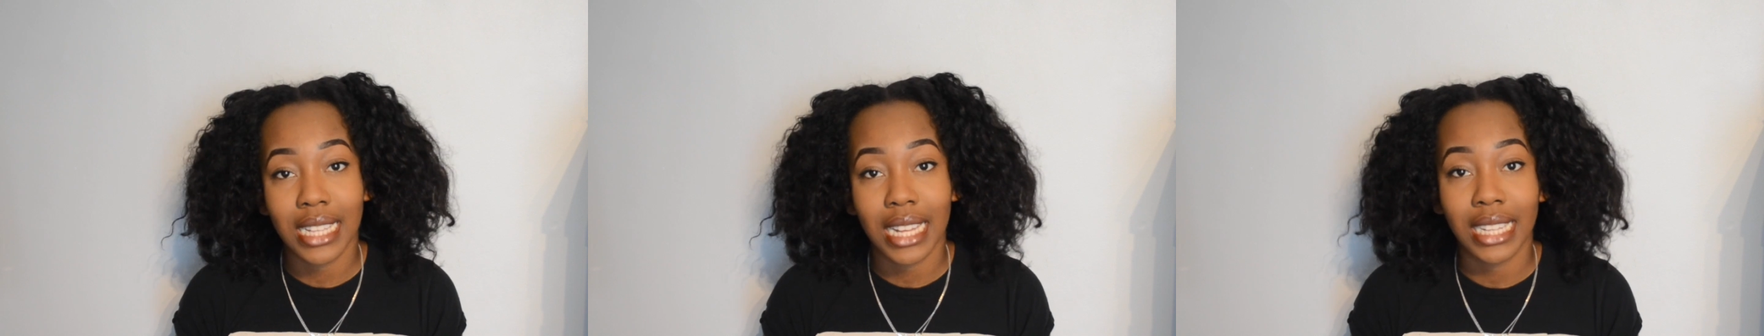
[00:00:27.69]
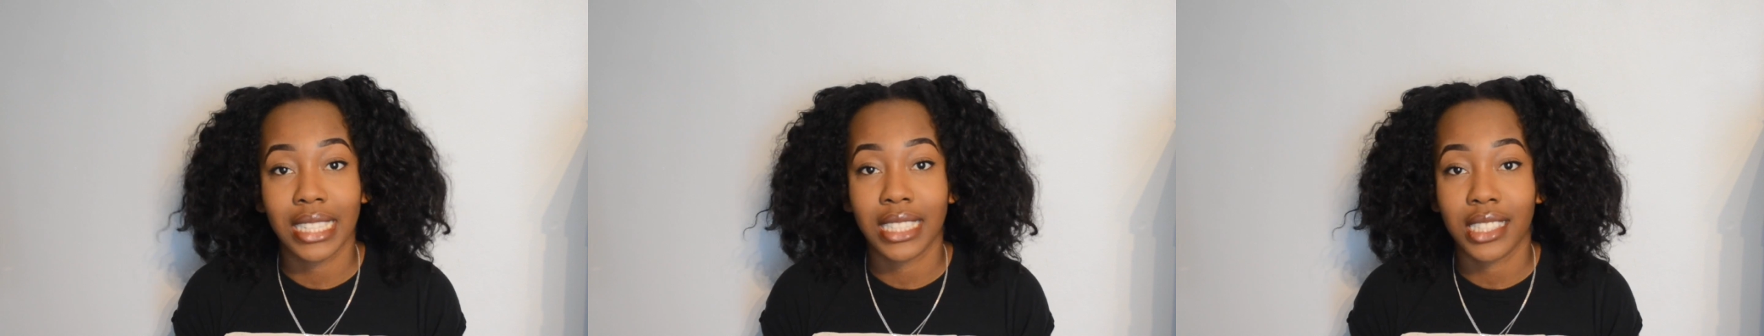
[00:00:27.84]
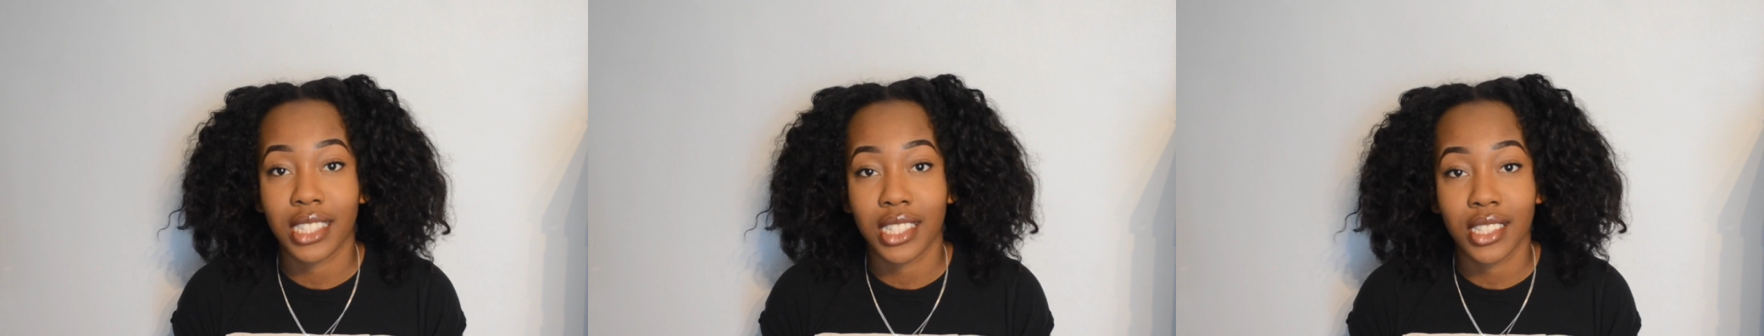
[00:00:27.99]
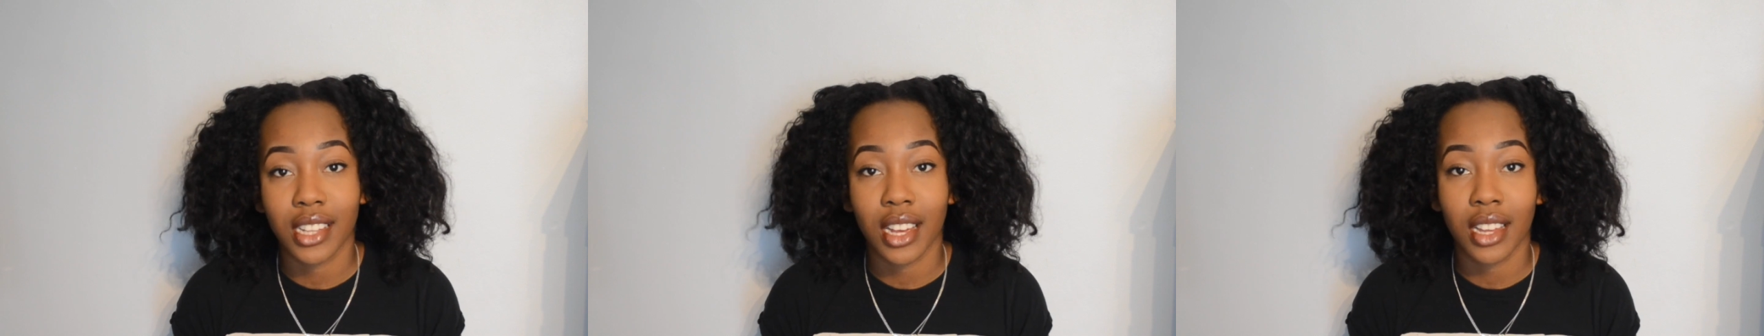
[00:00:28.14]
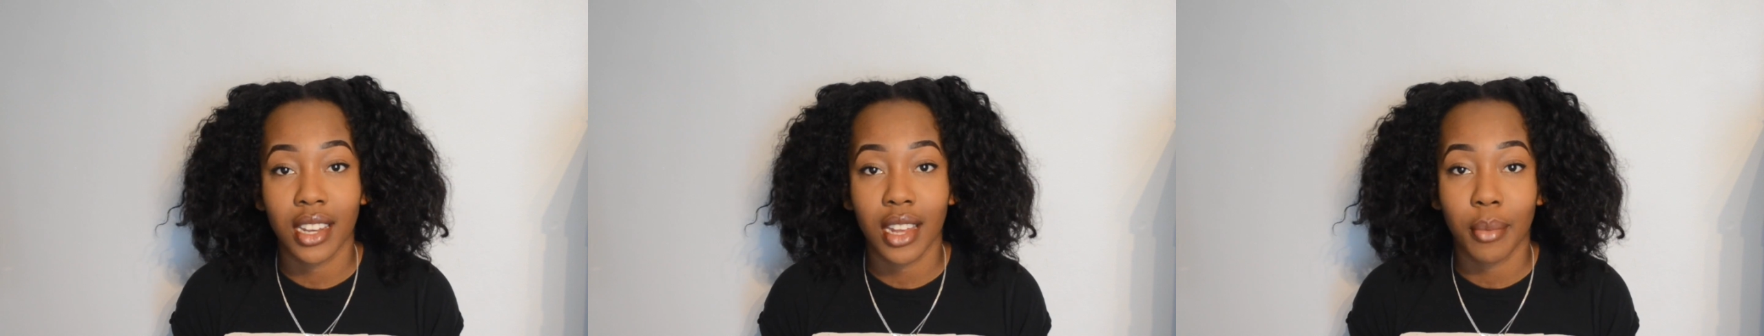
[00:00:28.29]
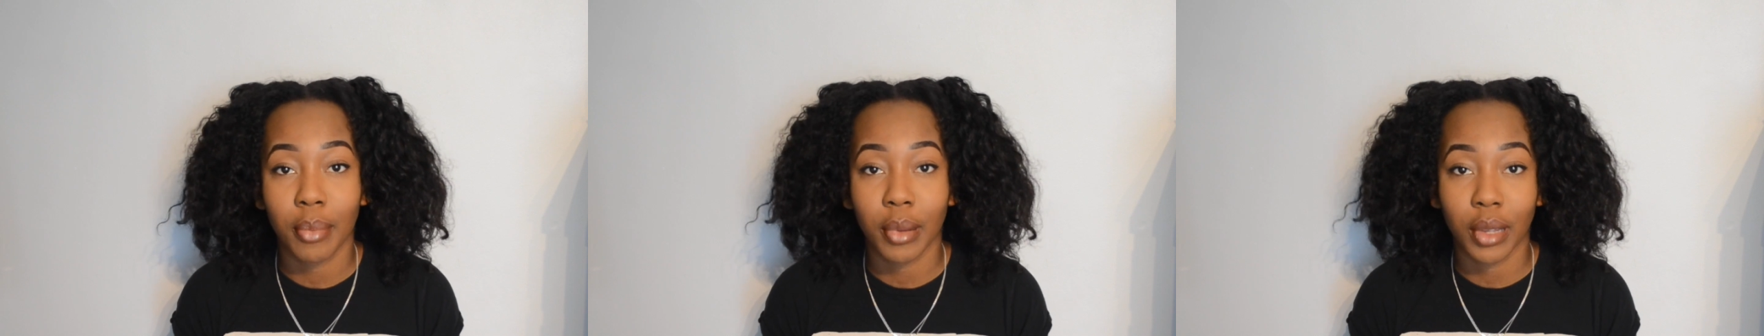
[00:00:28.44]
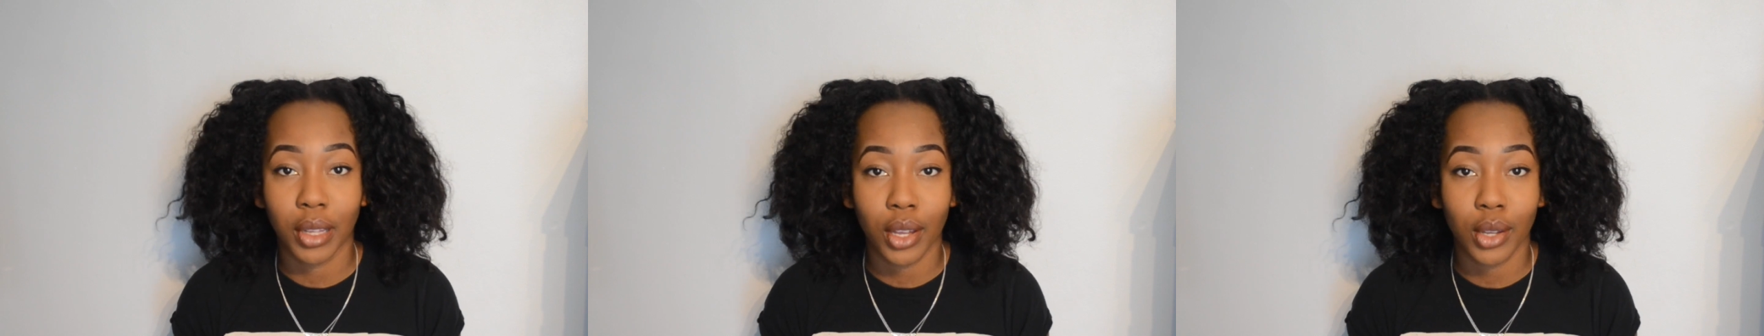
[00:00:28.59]
I need to turn up
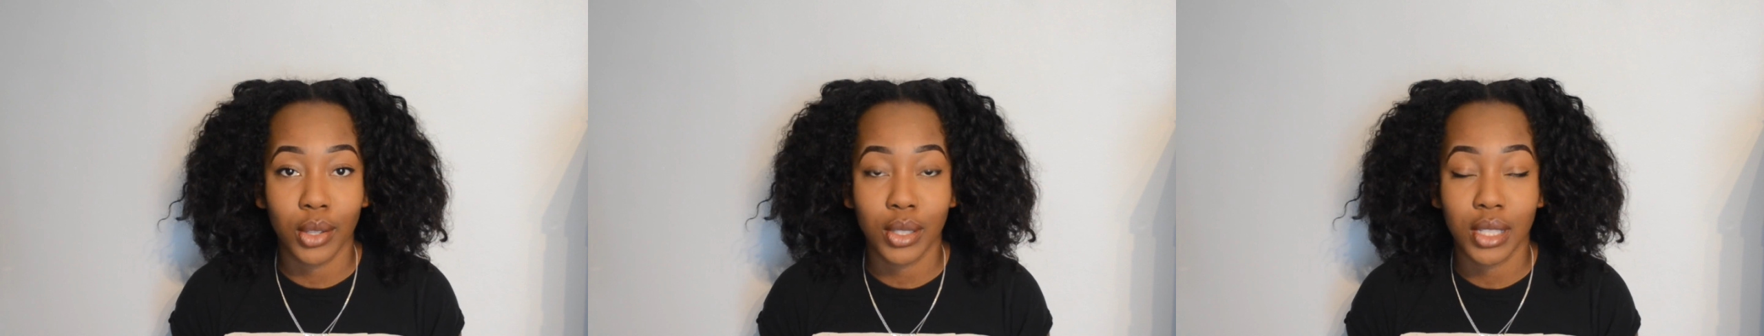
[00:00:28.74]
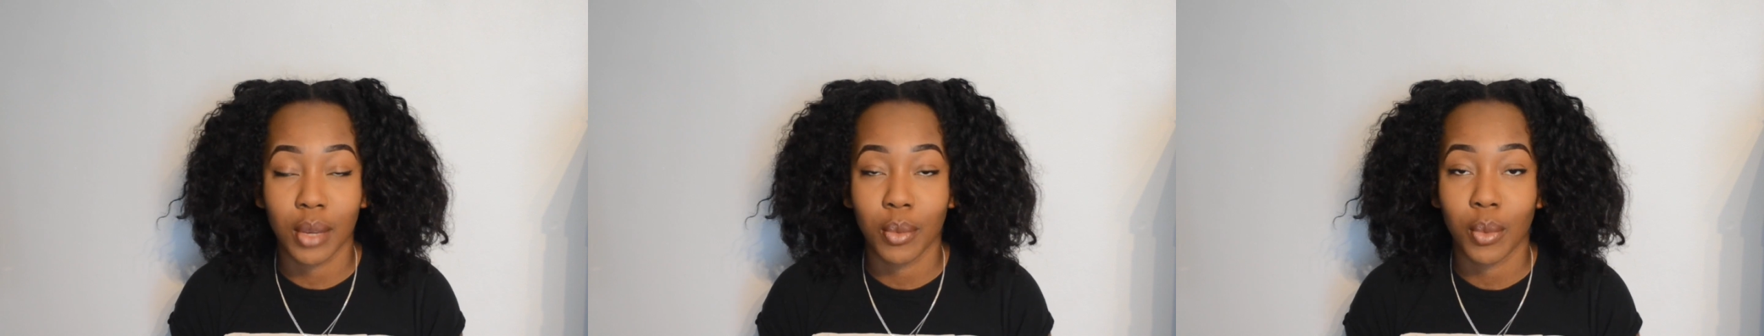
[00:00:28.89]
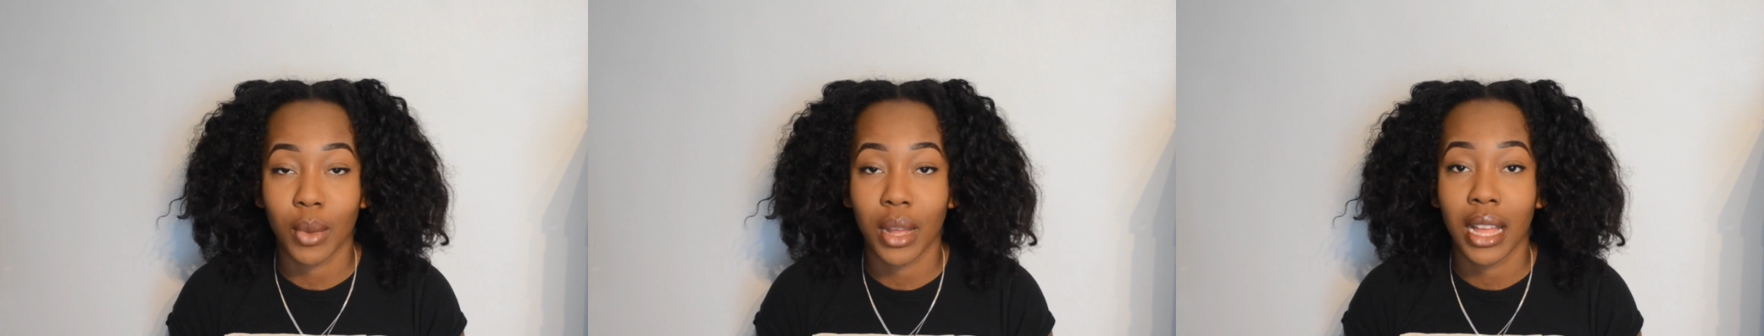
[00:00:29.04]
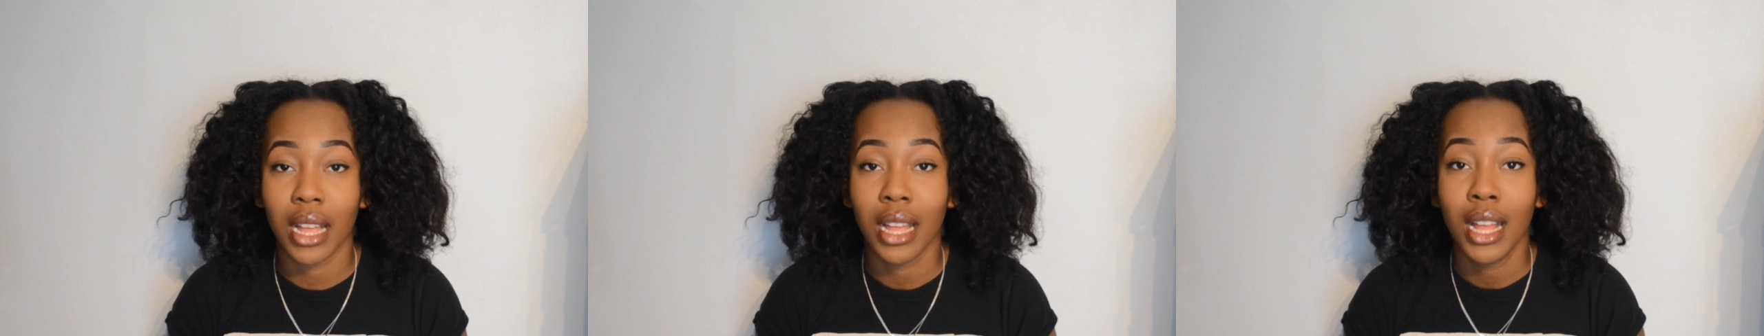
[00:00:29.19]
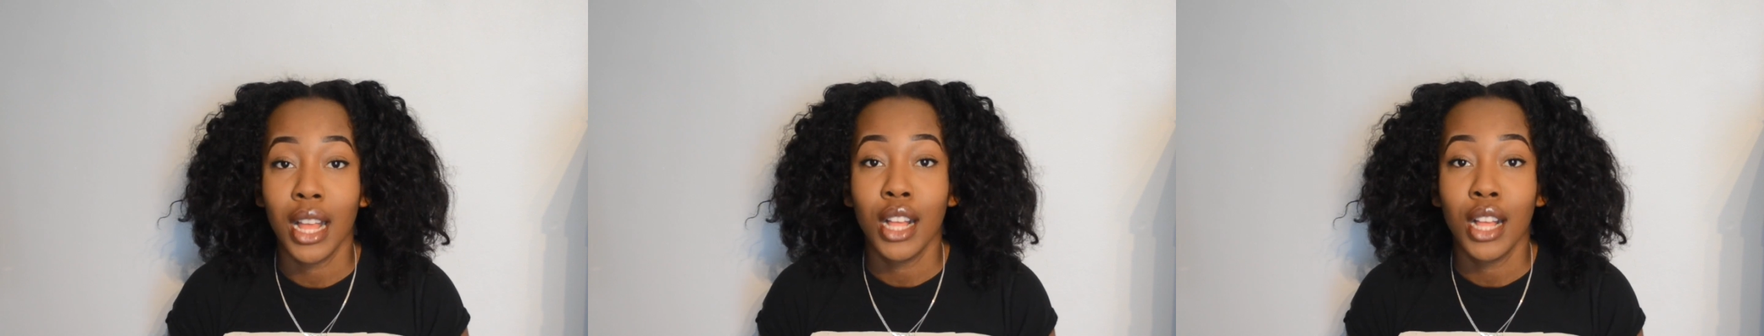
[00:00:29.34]
and go somewhere.